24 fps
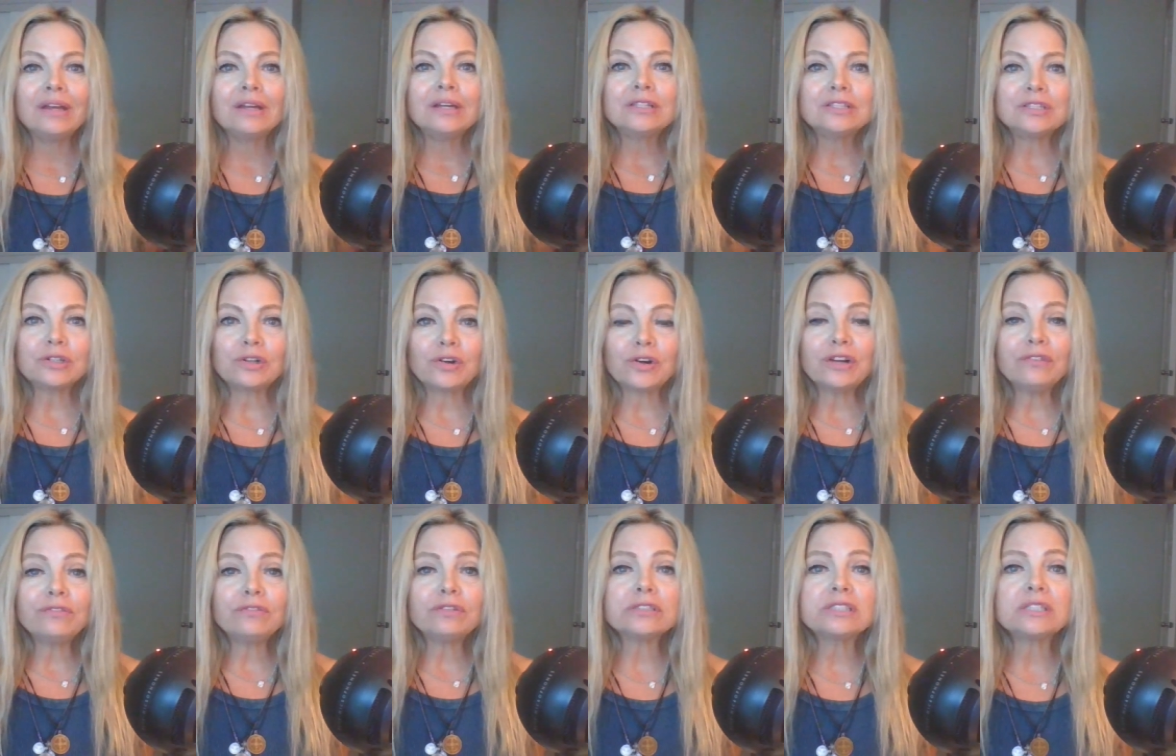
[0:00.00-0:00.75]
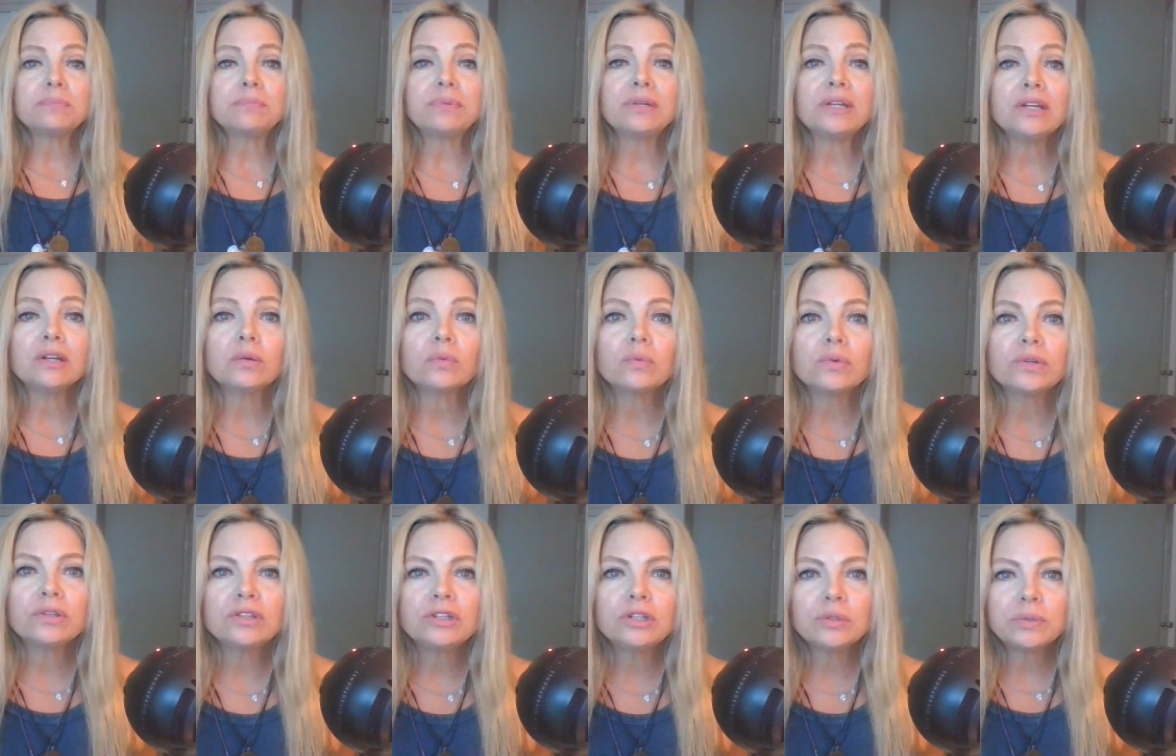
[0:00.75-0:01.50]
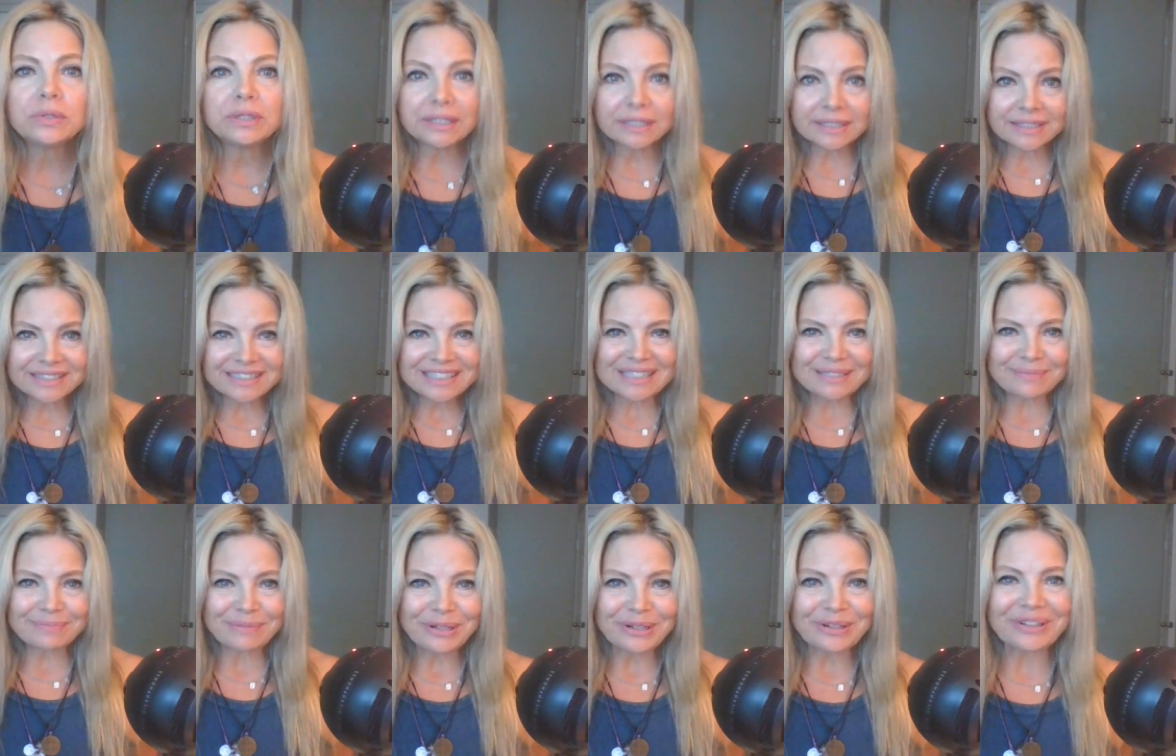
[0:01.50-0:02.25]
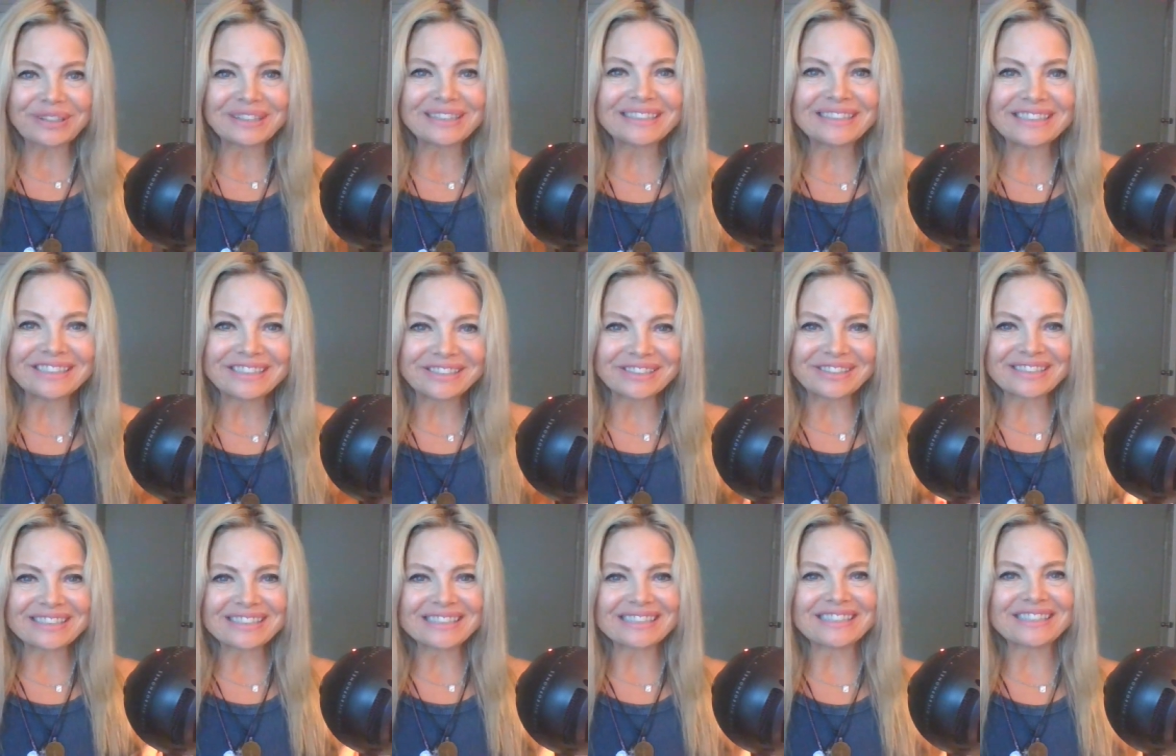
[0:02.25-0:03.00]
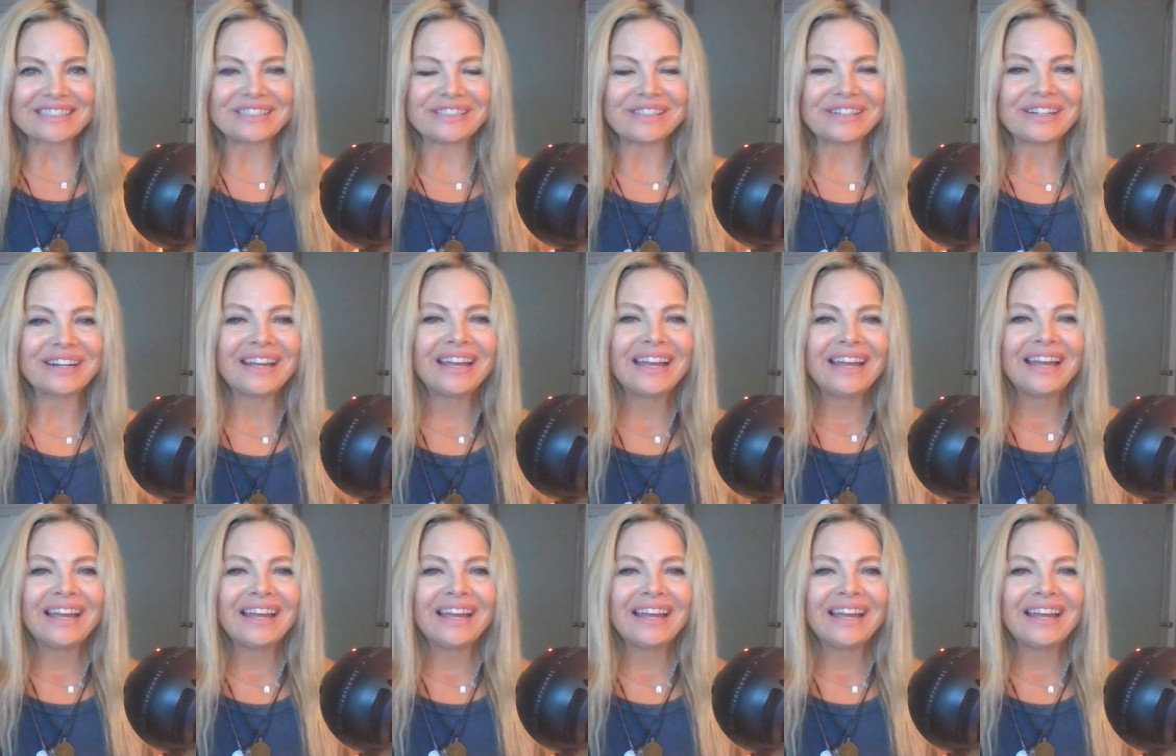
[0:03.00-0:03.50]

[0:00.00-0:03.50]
So grateful to be here with you in spirit, dearest listener.